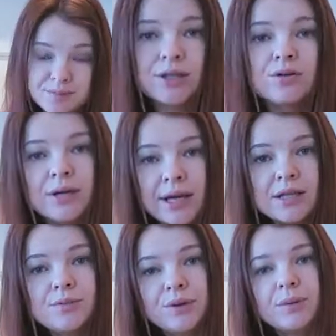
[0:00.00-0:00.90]
but you
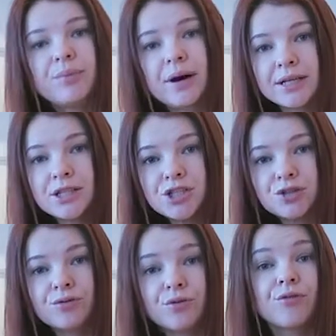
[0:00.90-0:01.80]
can't be
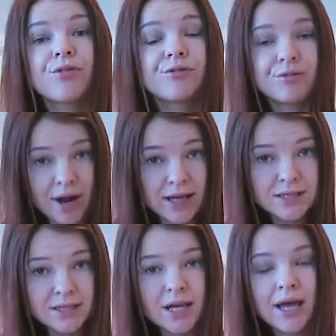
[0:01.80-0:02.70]
punished for
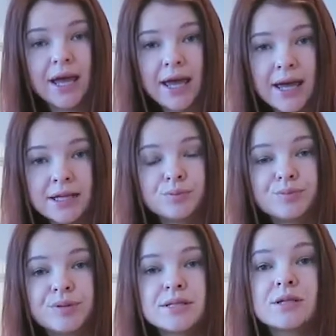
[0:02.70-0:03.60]
threats and
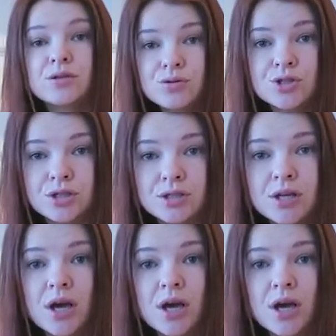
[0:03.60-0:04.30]
prosecutions,